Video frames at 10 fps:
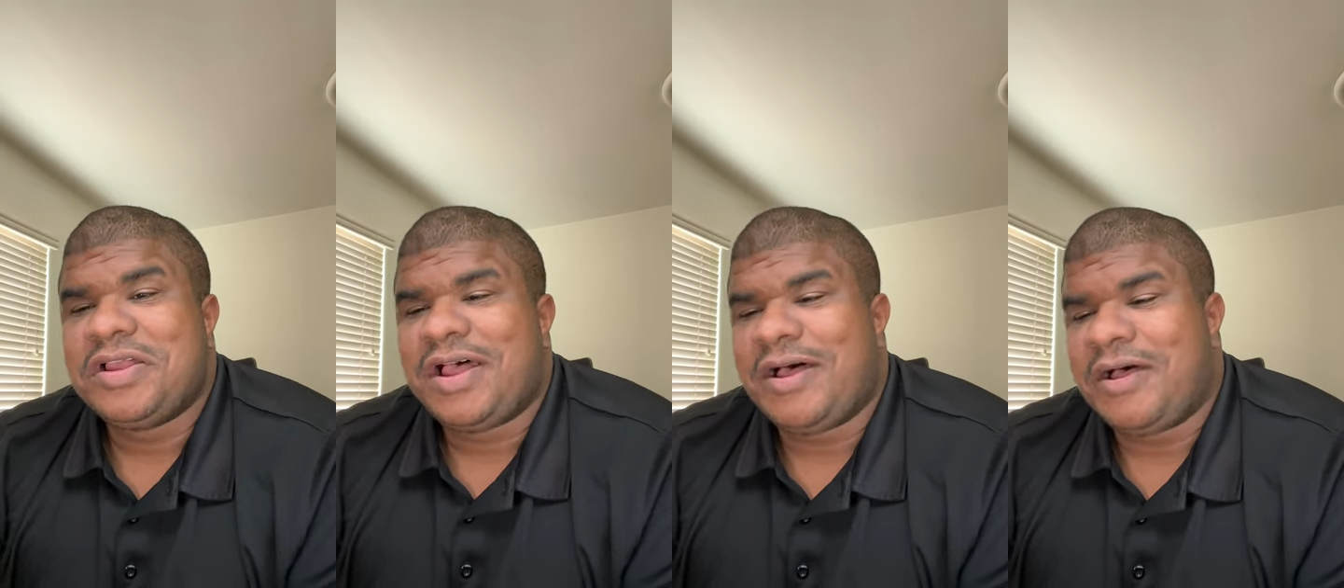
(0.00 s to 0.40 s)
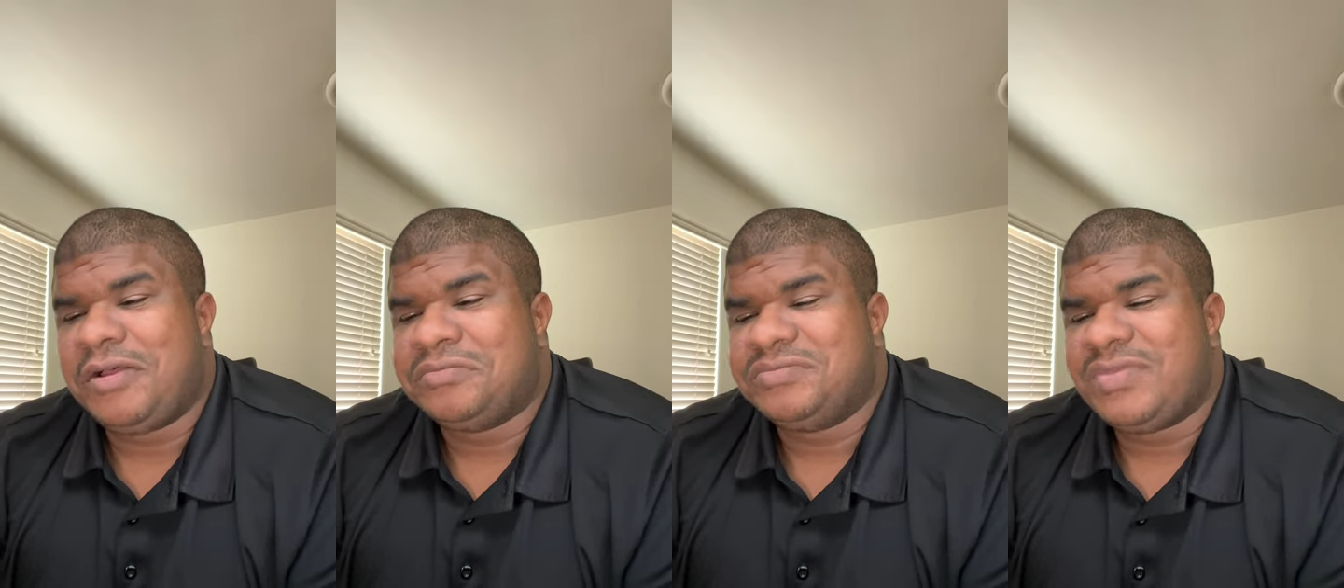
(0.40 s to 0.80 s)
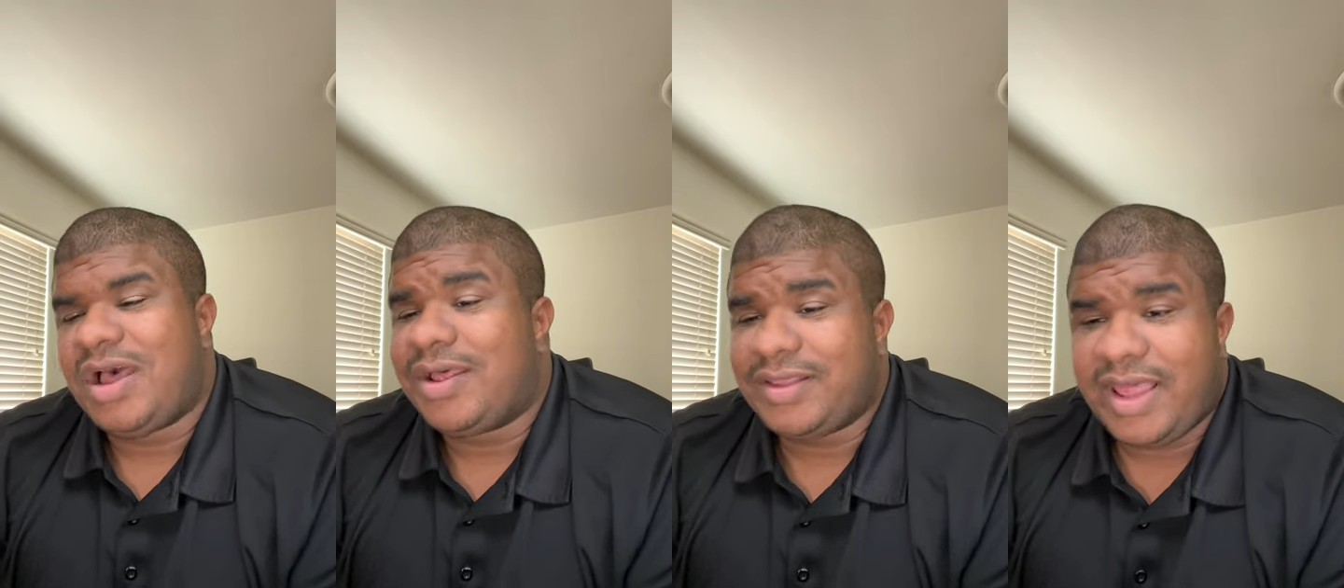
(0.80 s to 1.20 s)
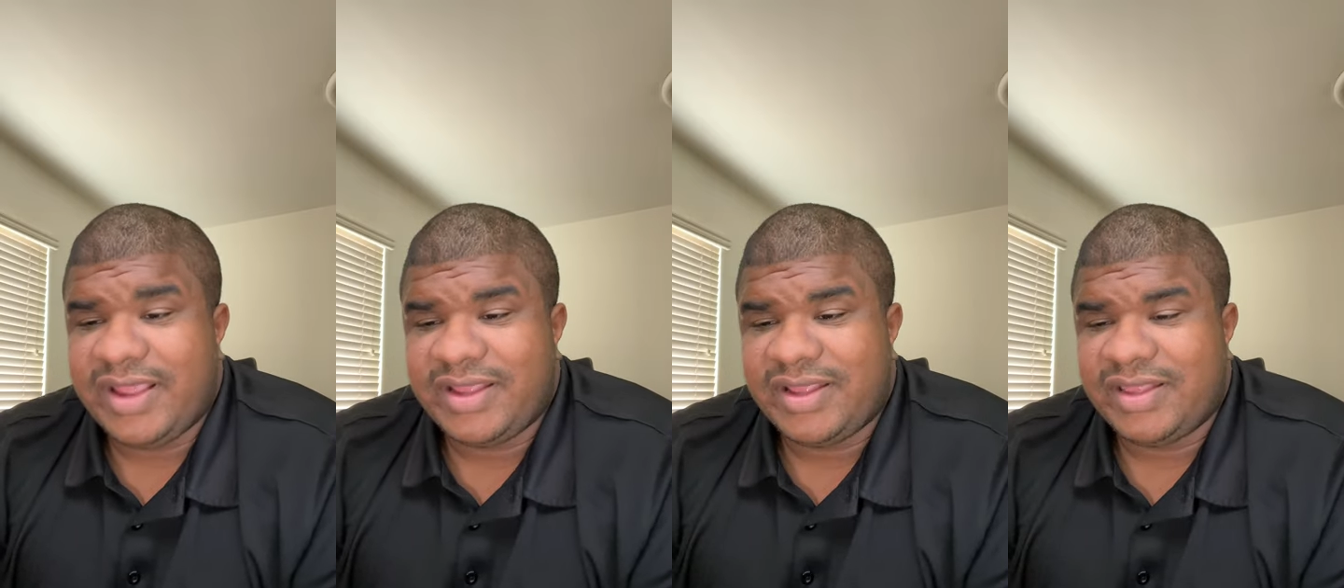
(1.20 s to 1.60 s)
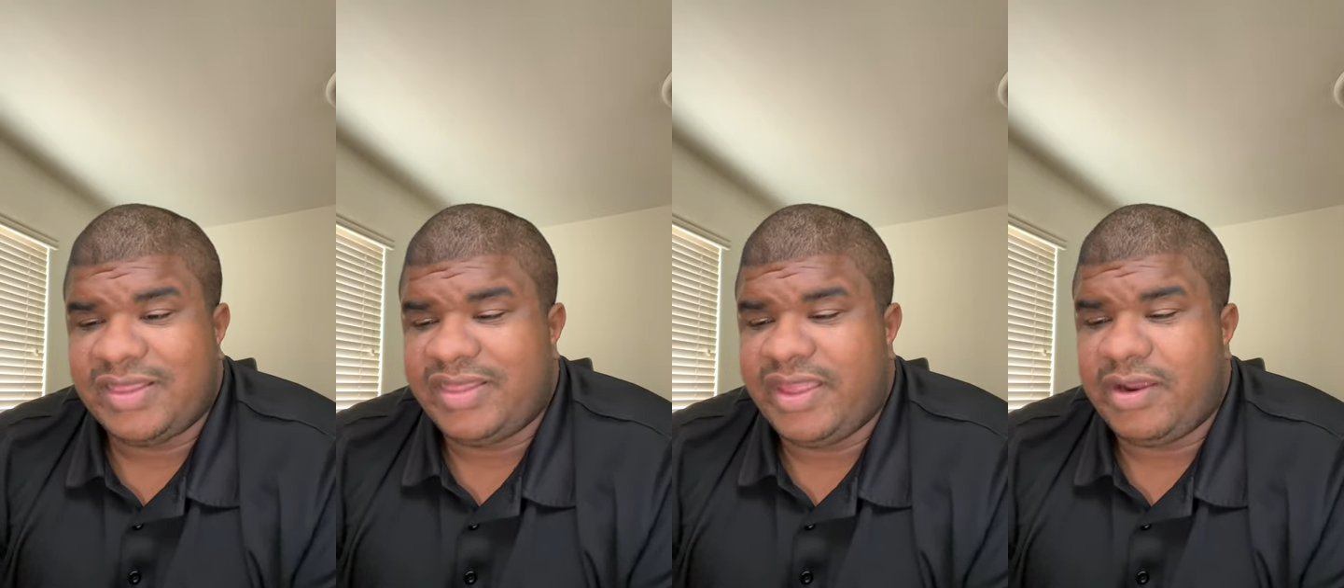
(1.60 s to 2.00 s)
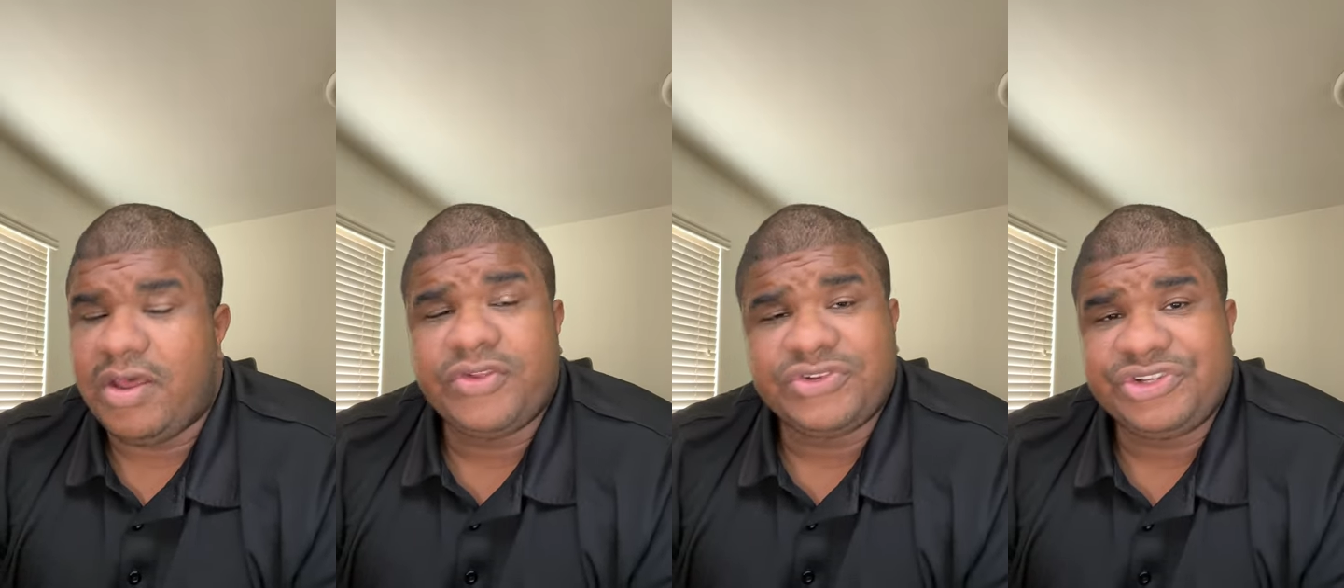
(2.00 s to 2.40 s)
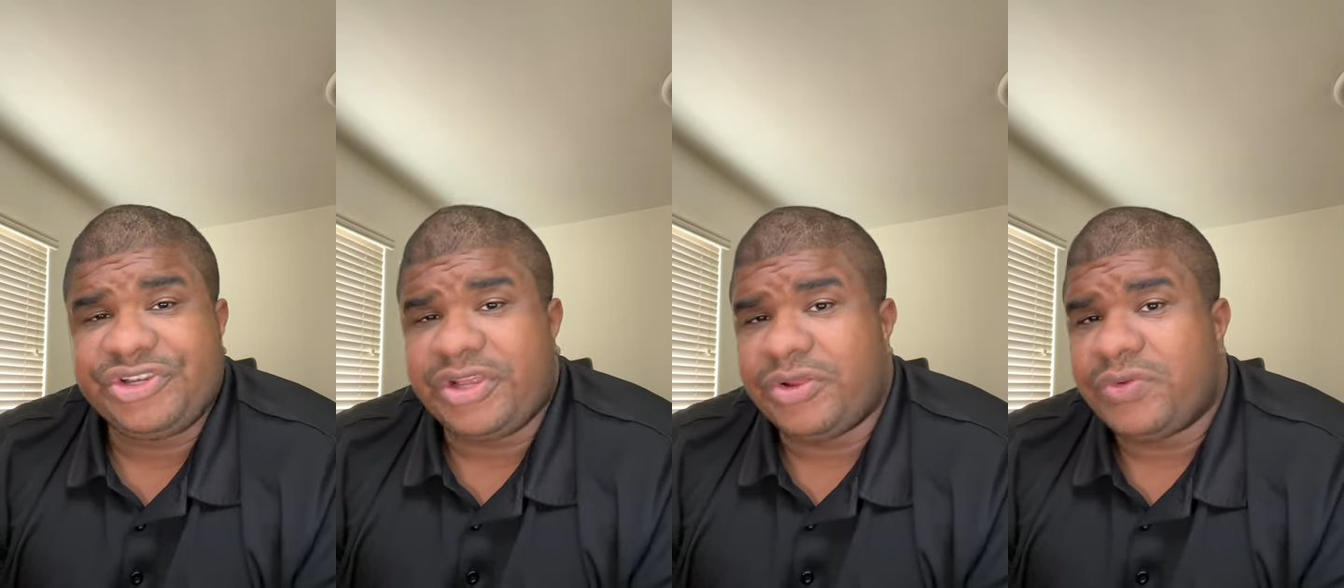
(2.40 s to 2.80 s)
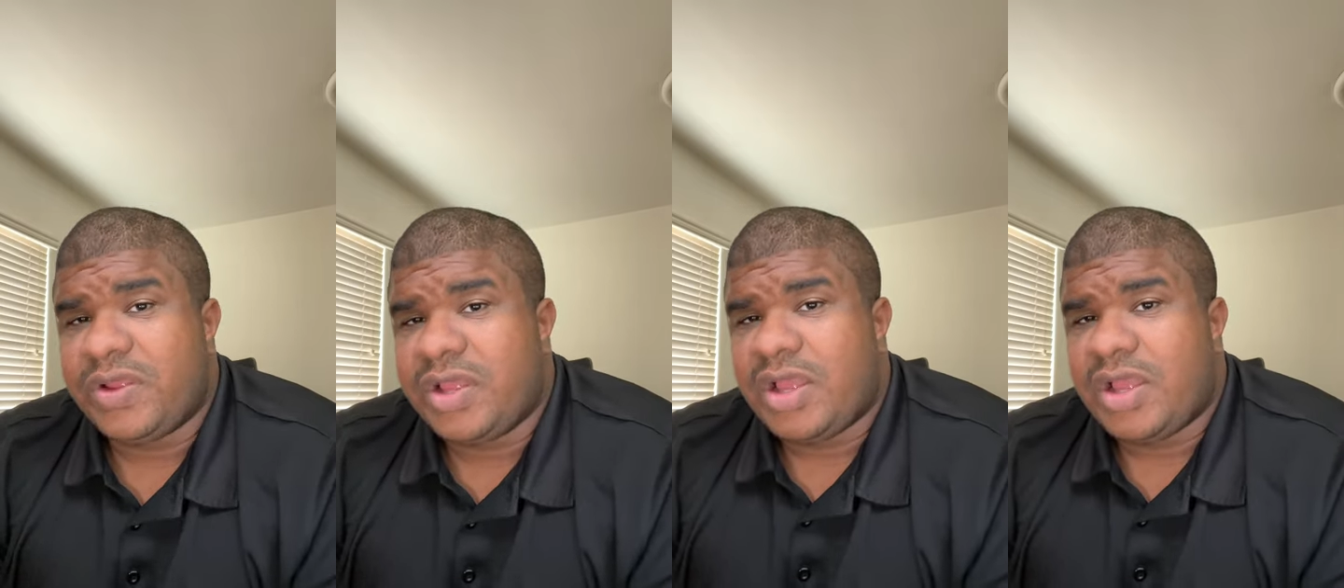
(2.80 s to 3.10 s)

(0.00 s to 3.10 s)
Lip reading: Unlike their other studio,